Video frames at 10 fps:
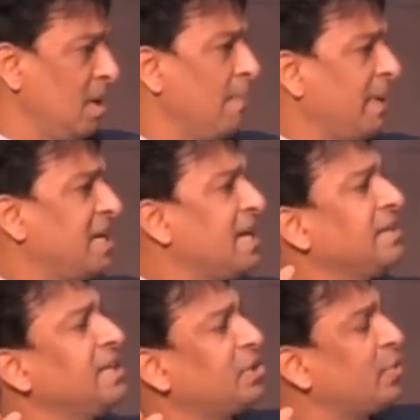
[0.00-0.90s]
But in
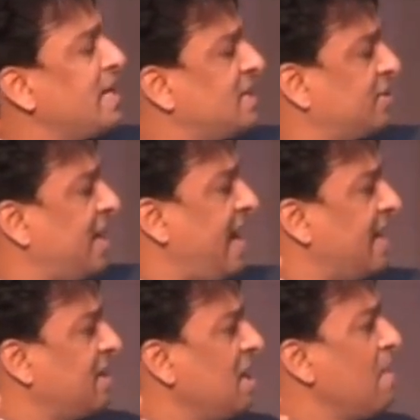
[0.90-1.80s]
other 3
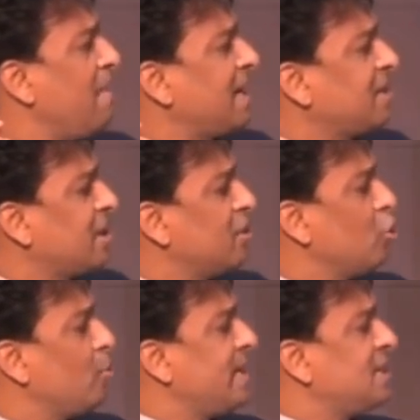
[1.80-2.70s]
states, my
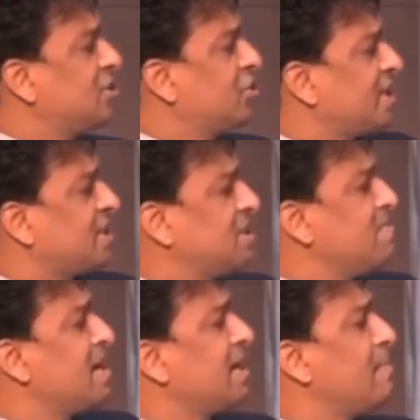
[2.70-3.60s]
turnover is just
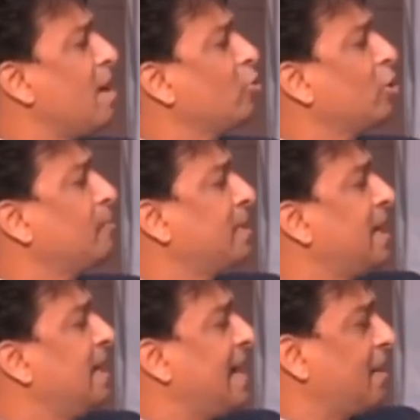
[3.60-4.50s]
meager amount of
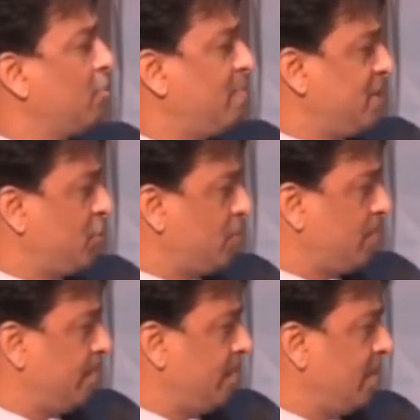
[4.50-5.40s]
10 lakh rupees.
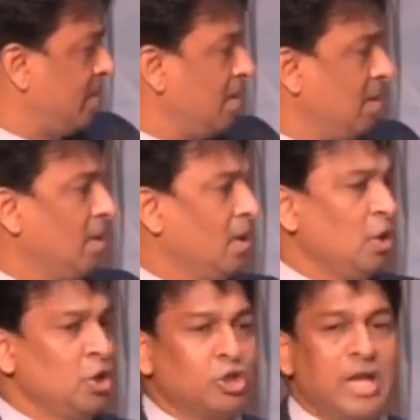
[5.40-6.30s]

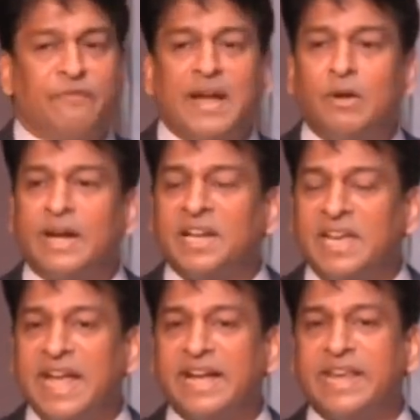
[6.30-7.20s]
So if I look at
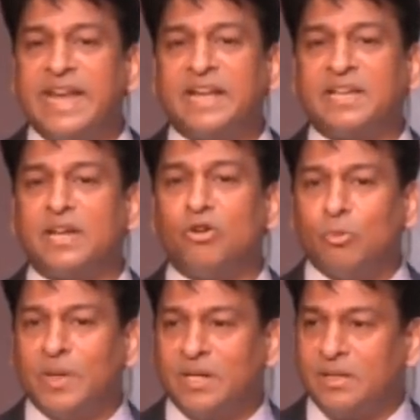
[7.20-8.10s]
aggregate
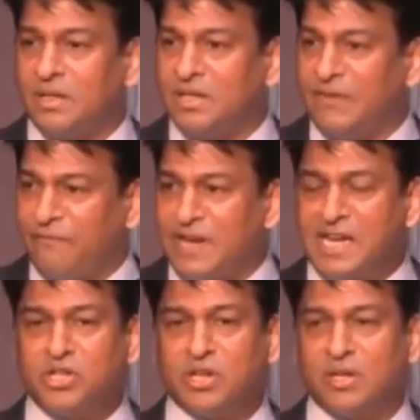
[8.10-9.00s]
turnover
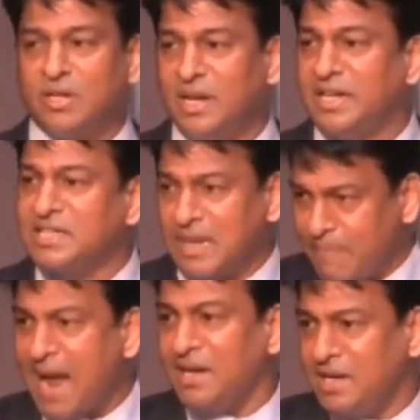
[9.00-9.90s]
definition, it is a
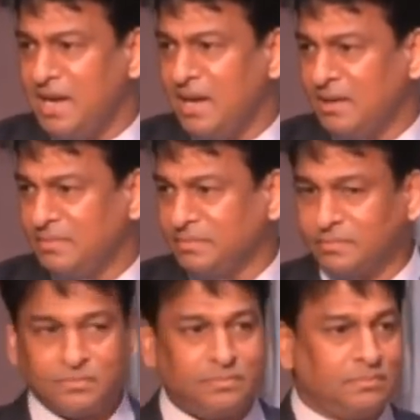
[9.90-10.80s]
pan-India,
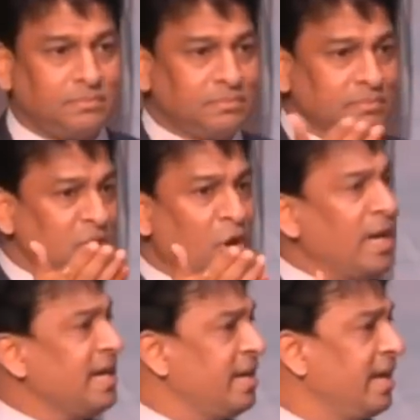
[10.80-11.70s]

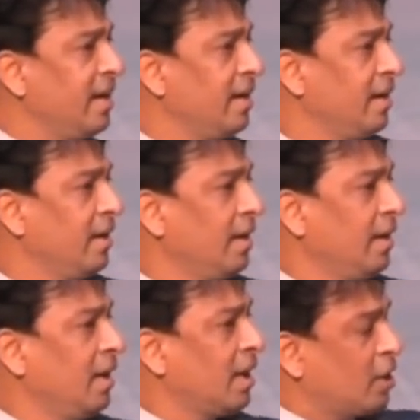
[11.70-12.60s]
all India,
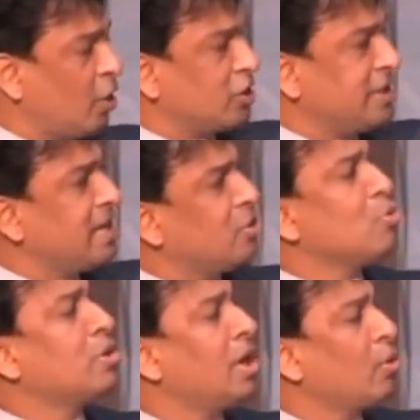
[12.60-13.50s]
crossing
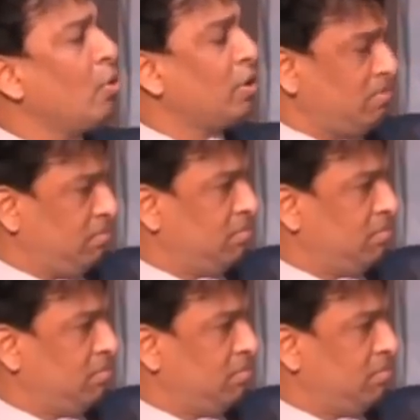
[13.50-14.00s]
2 crore